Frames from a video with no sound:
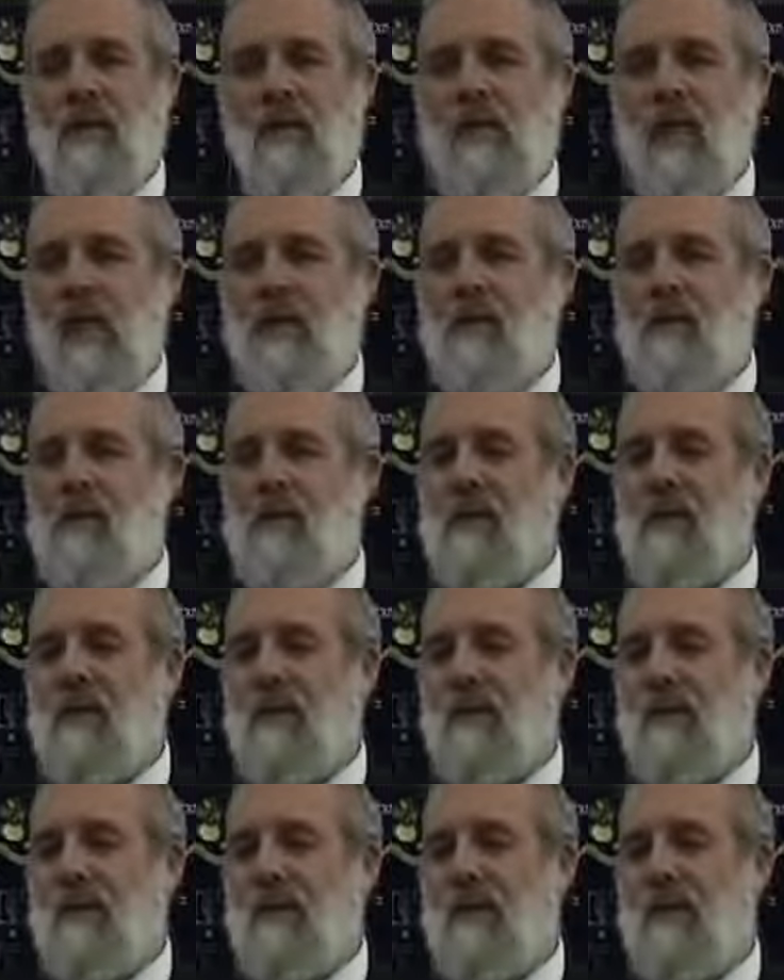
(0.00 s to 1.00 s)
that
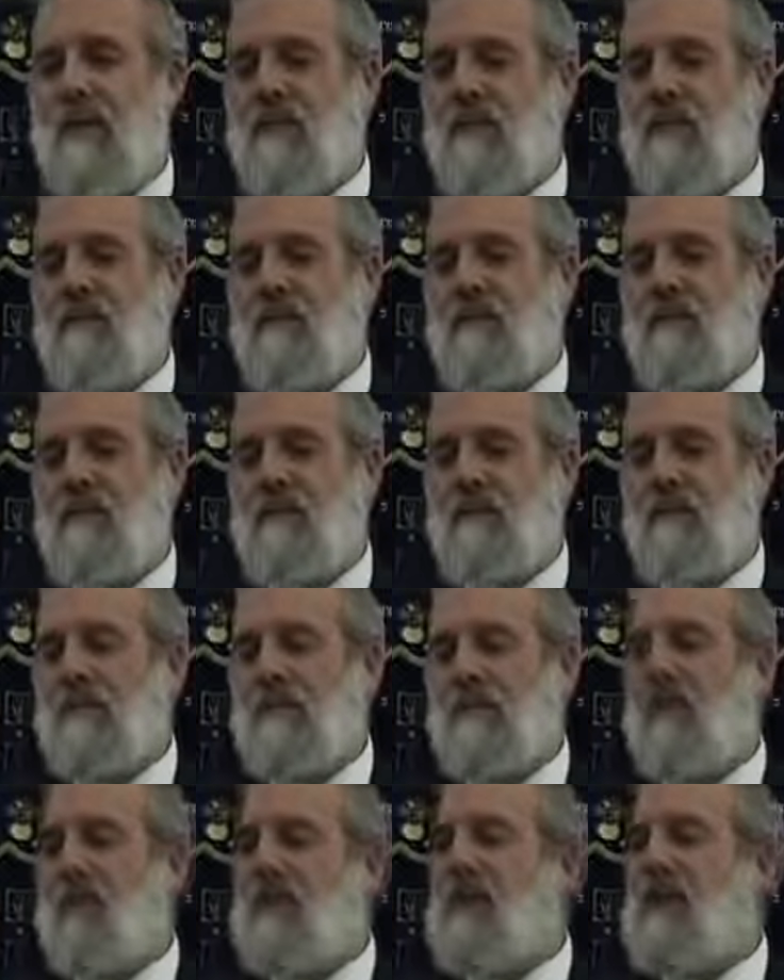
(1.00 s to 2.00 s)
uh,
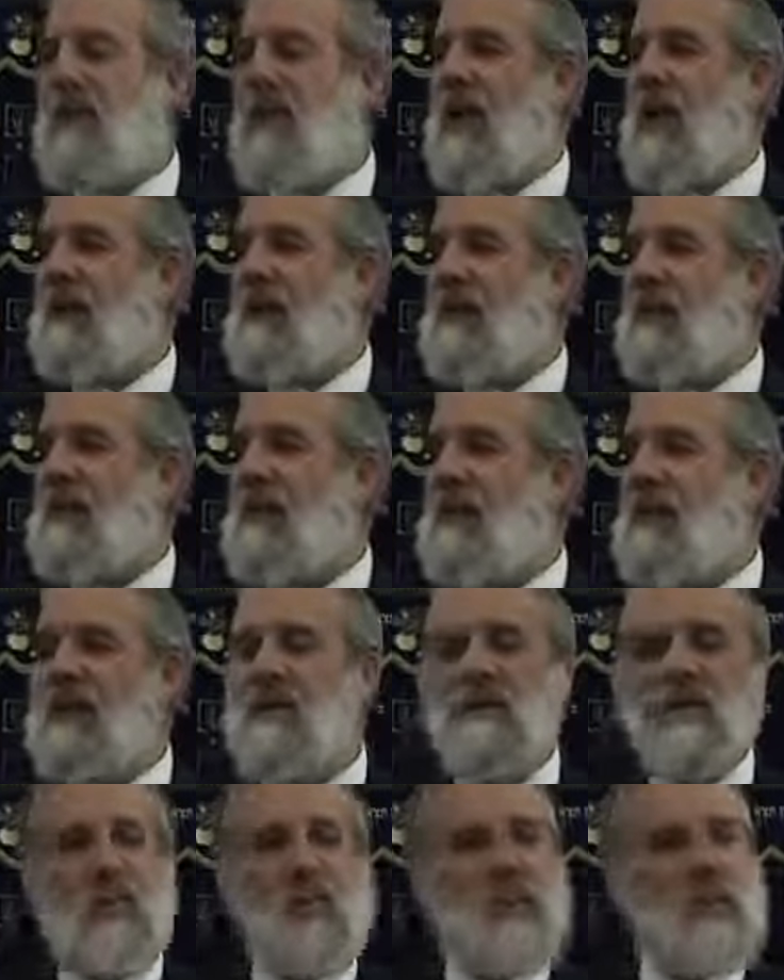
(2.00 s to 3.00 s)
rented out
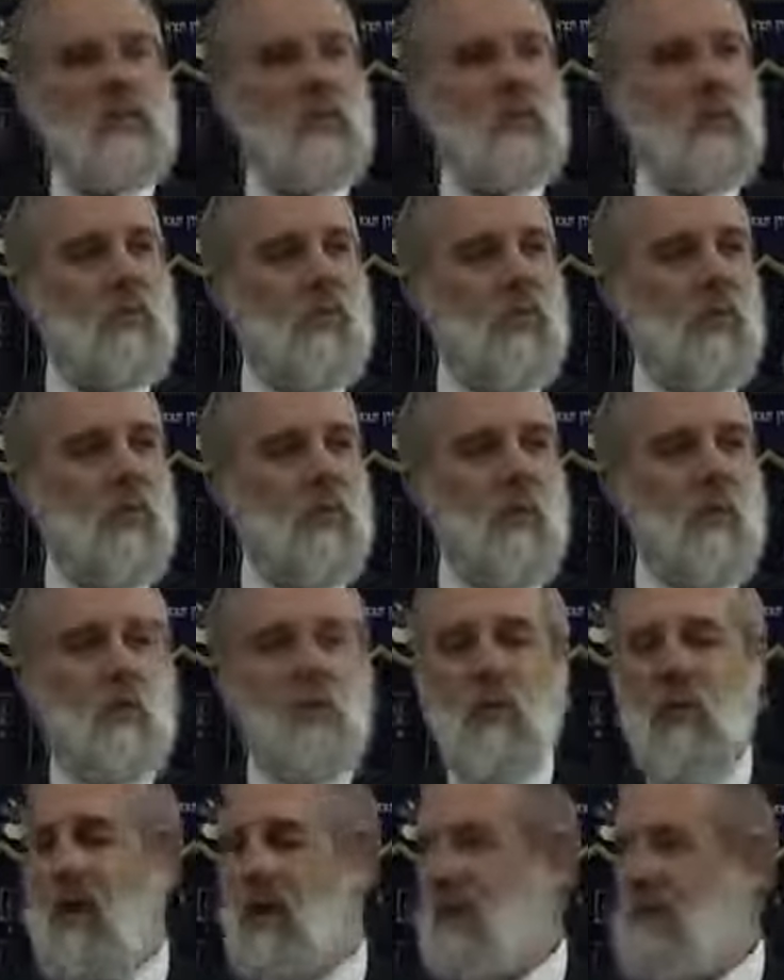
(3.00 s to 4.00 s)
his place to a, a,
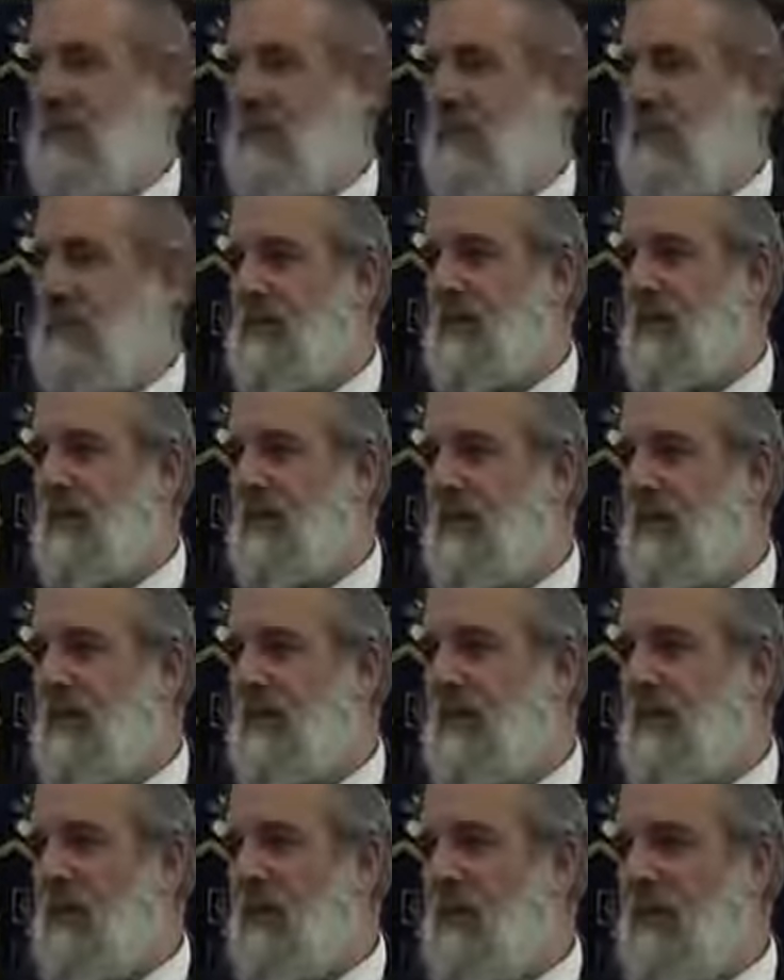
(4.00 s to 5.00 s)
widow and her
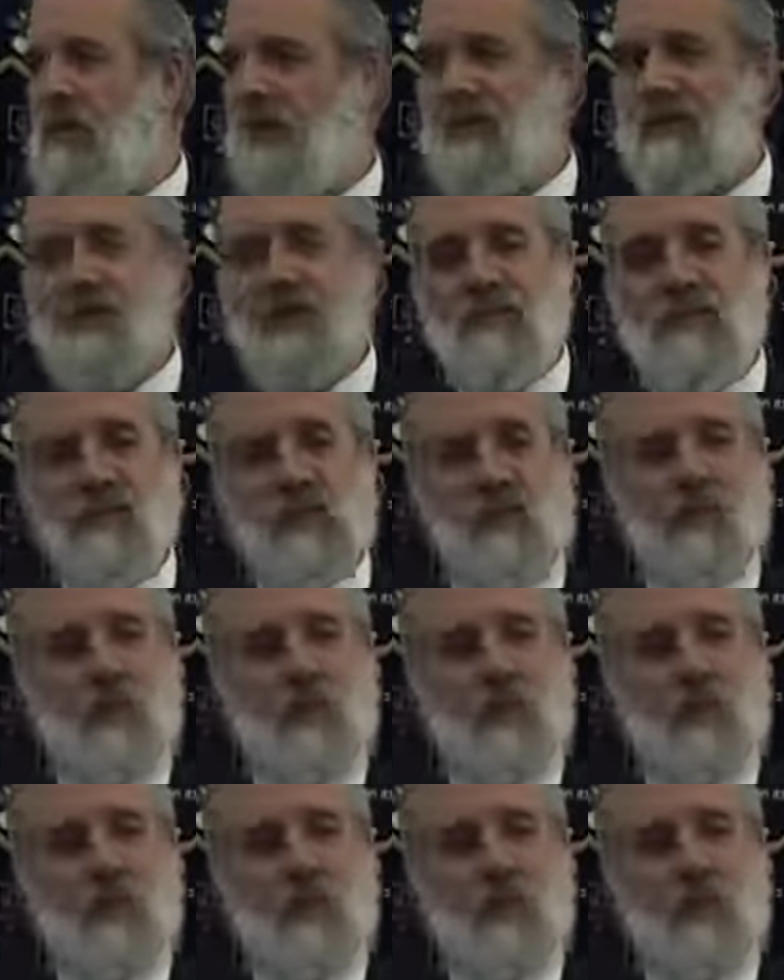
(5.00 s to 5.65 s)
orphans.